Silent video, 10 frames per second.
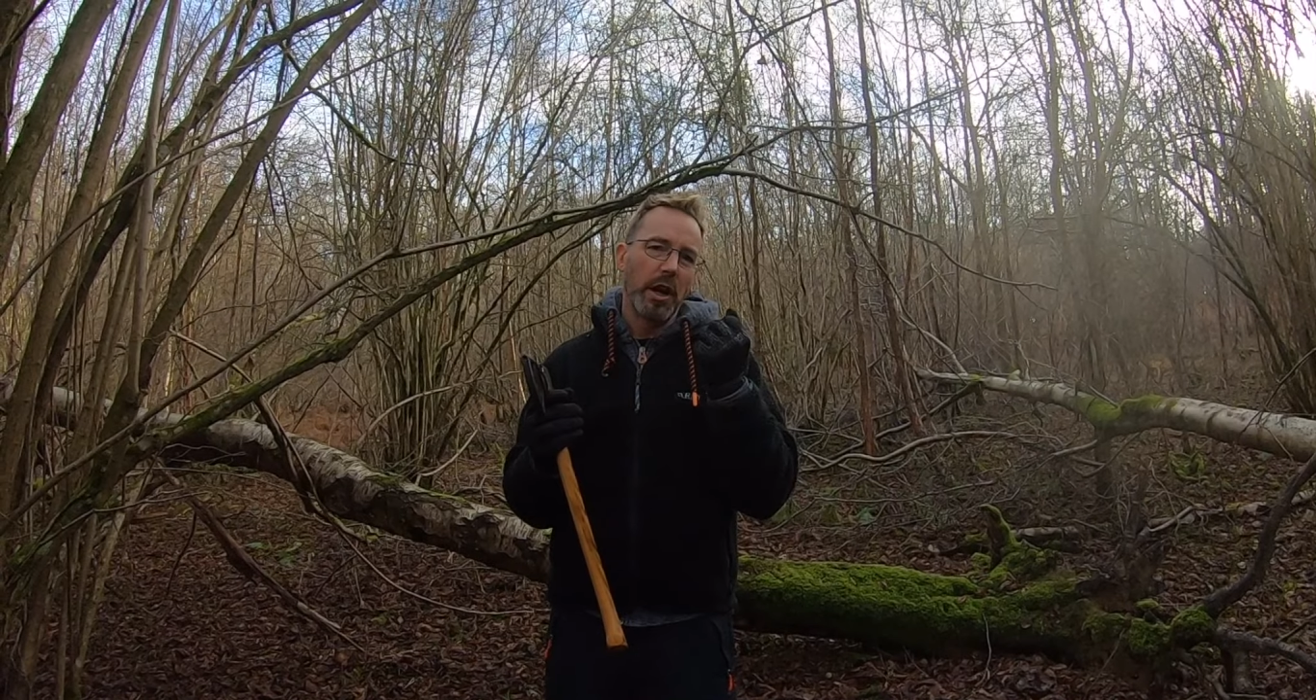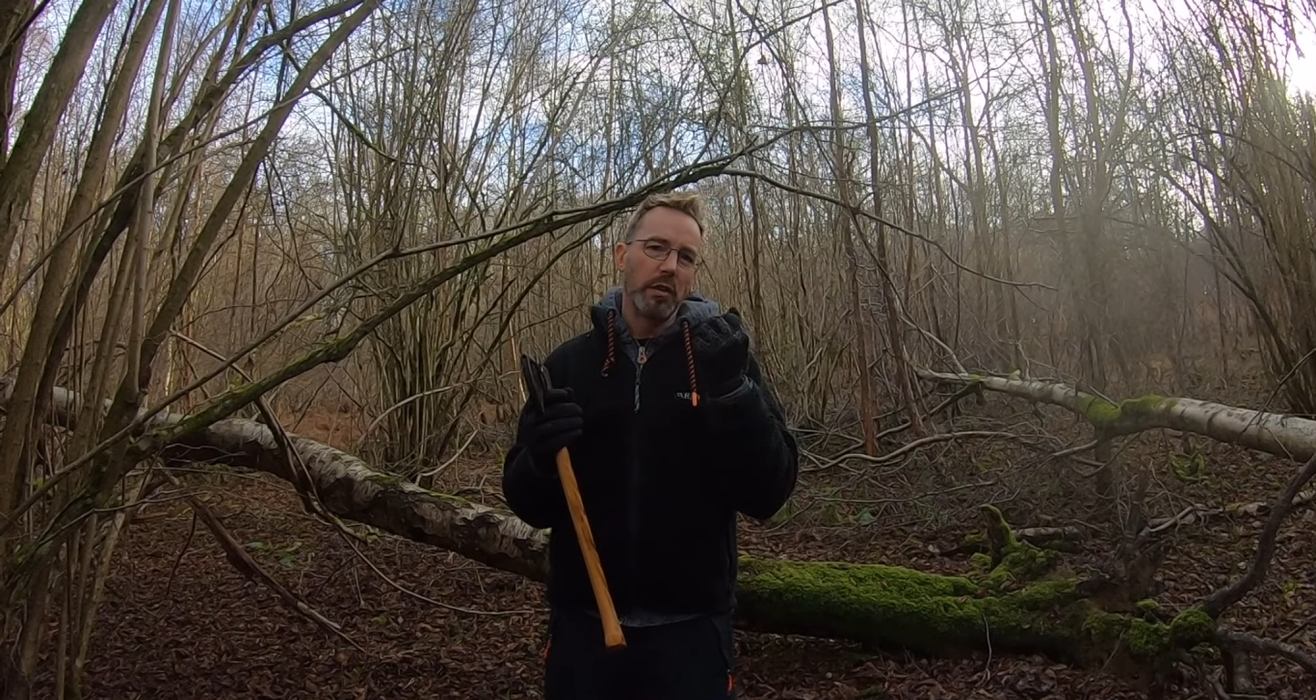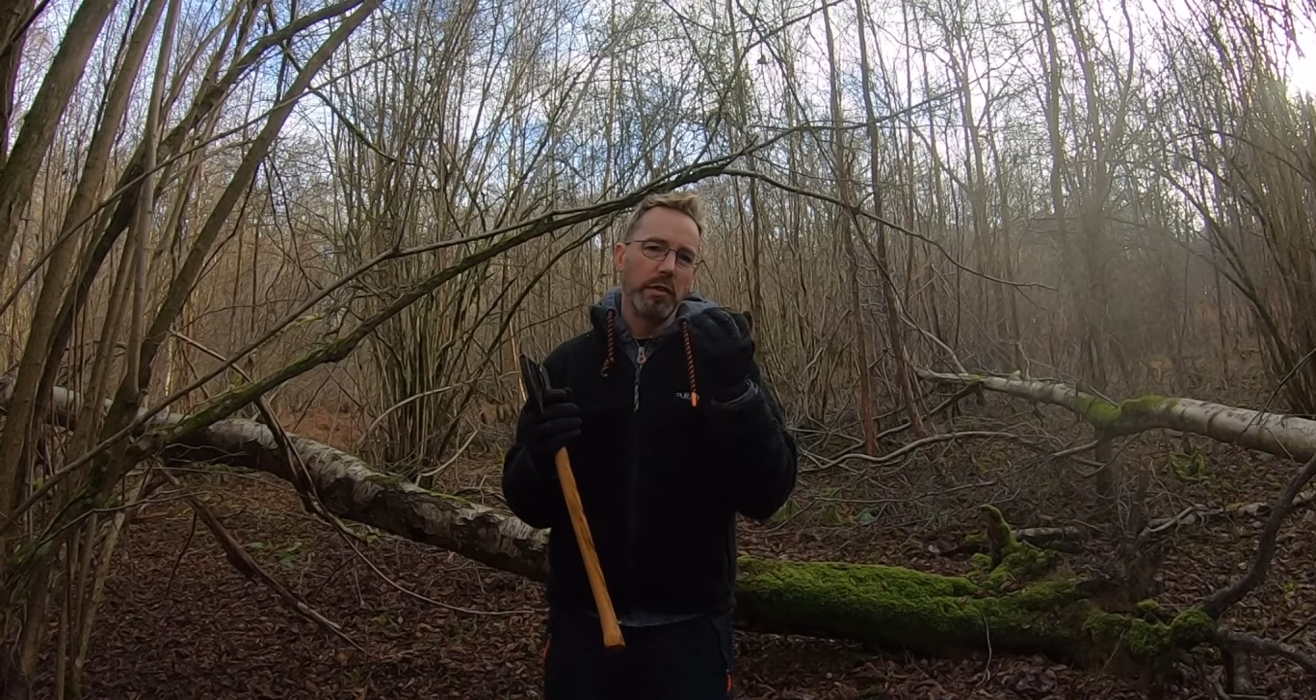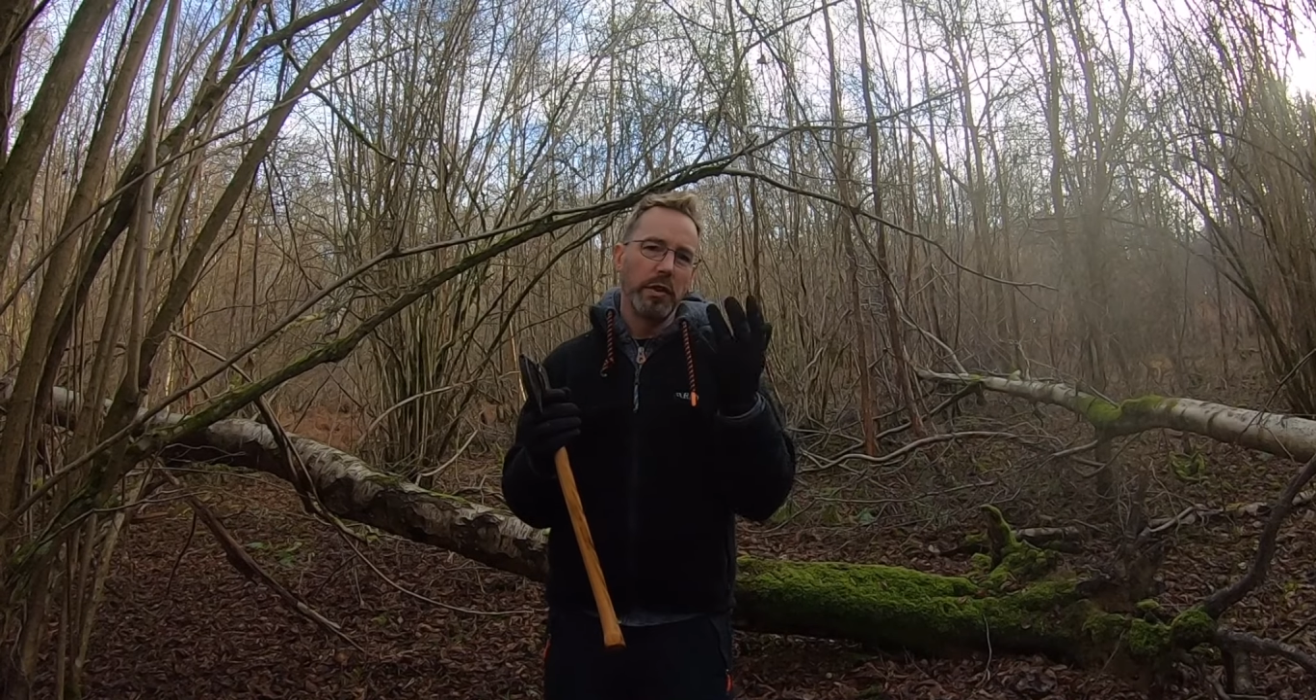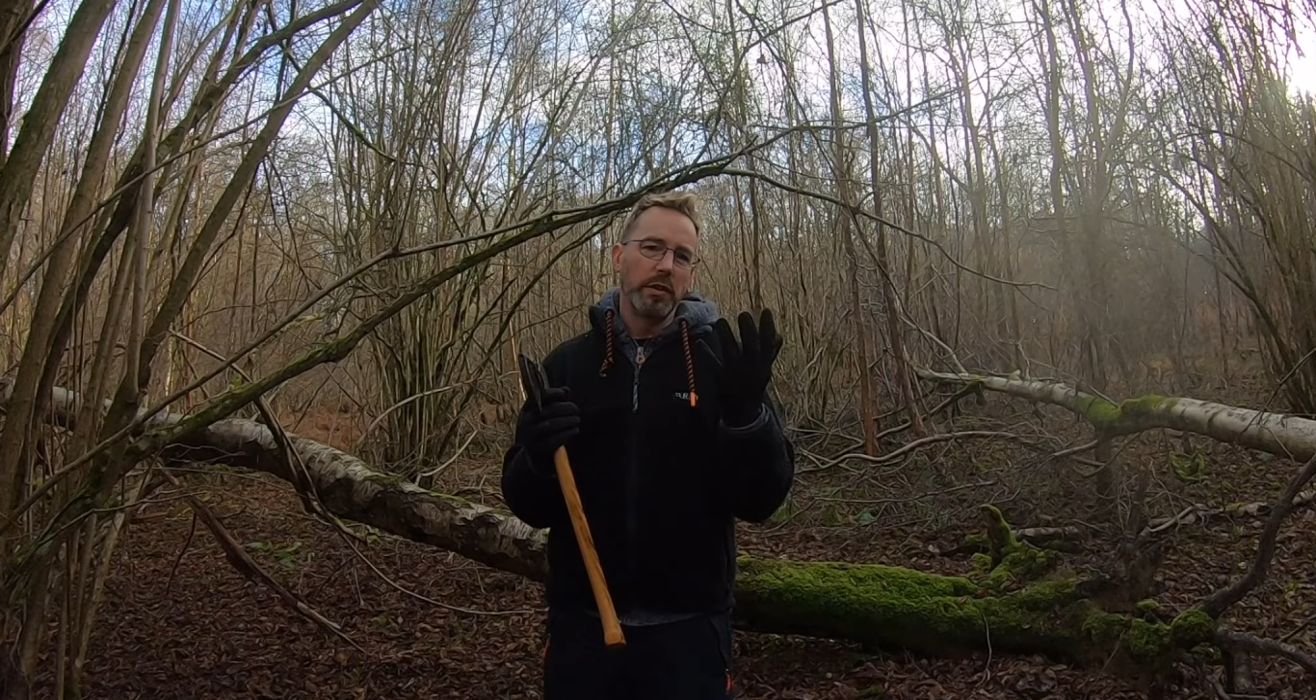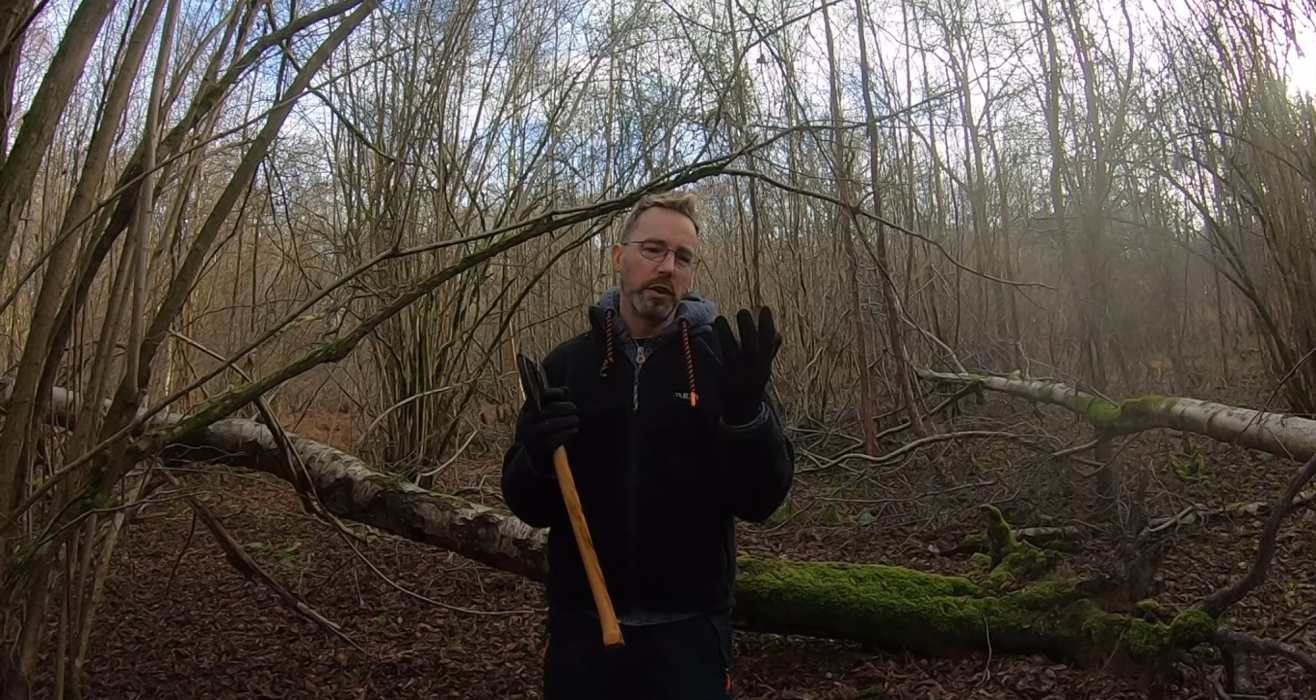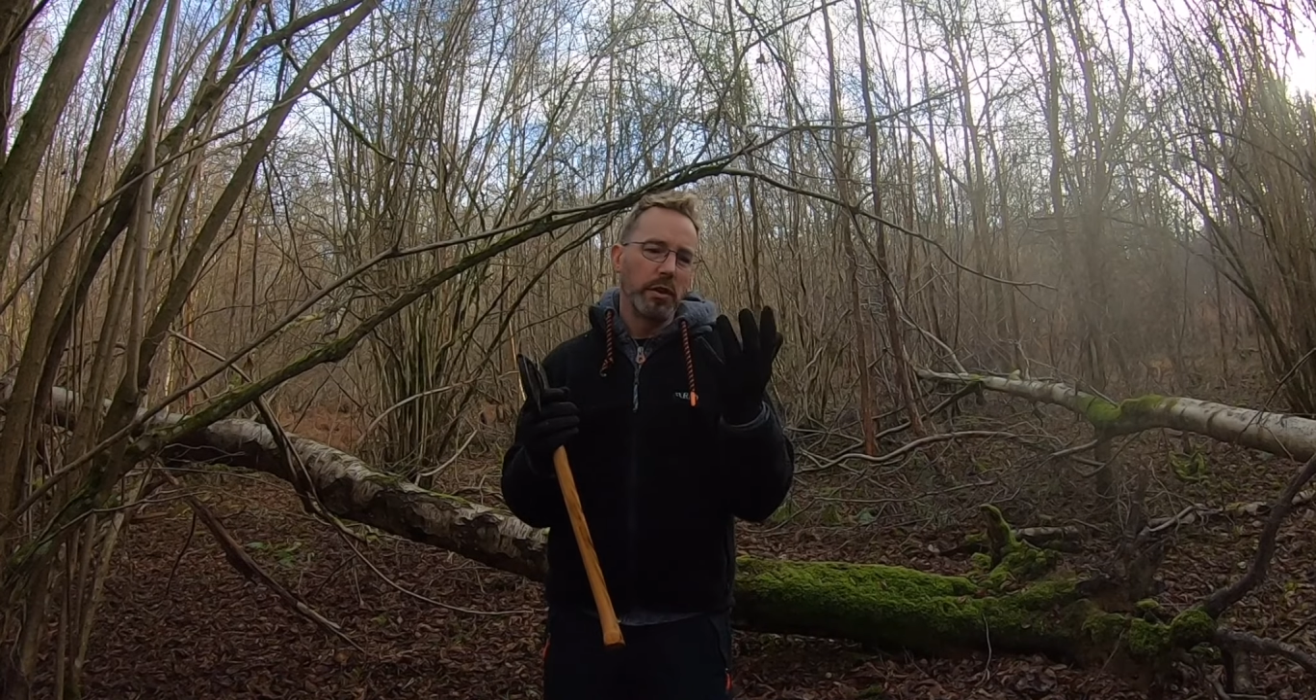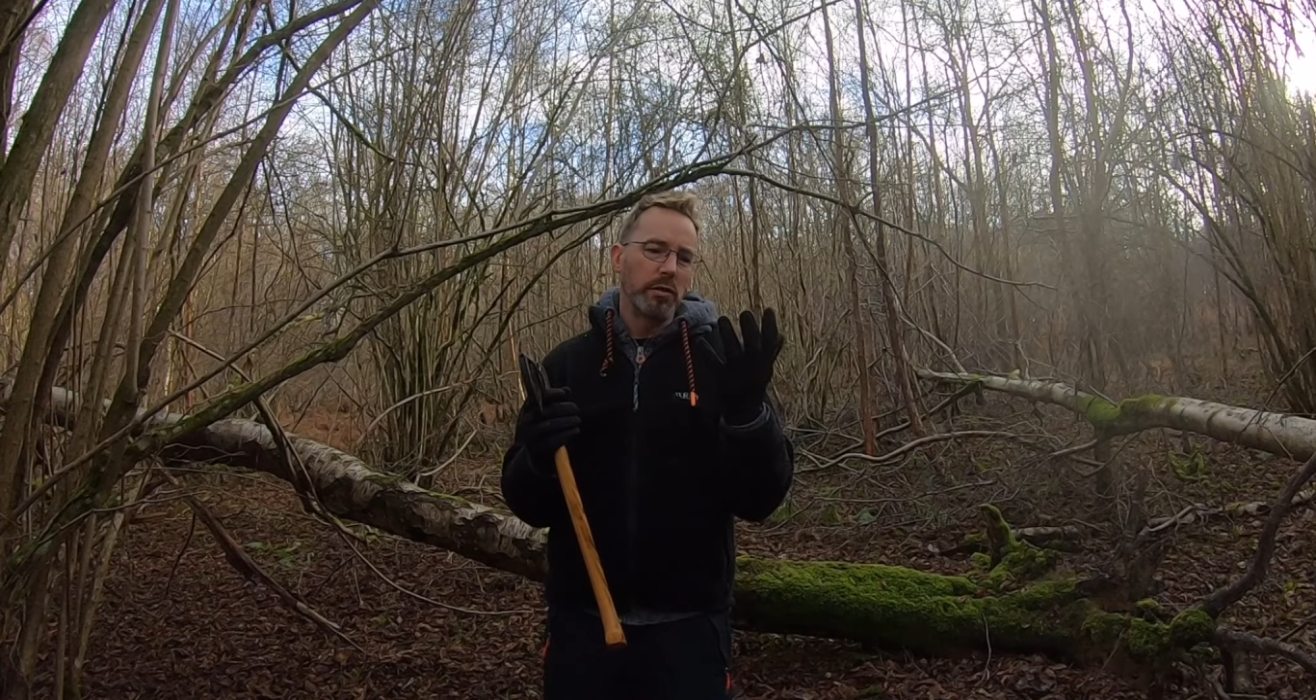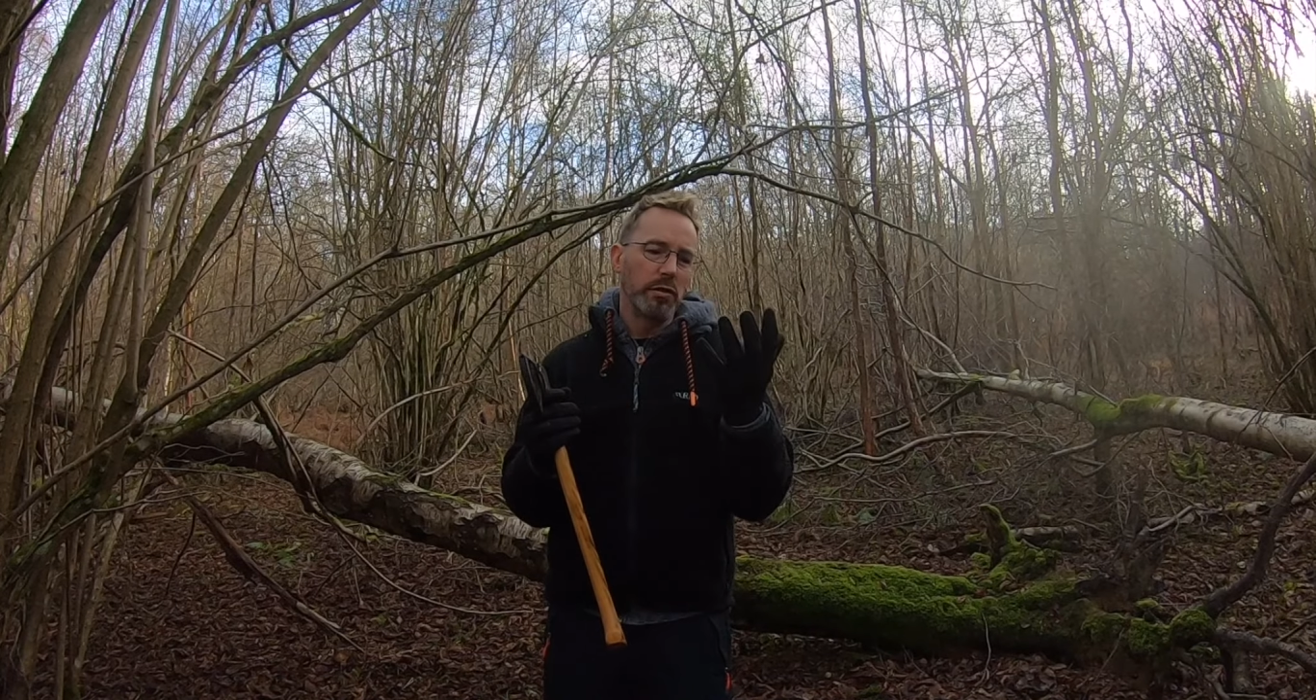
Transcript: over the two,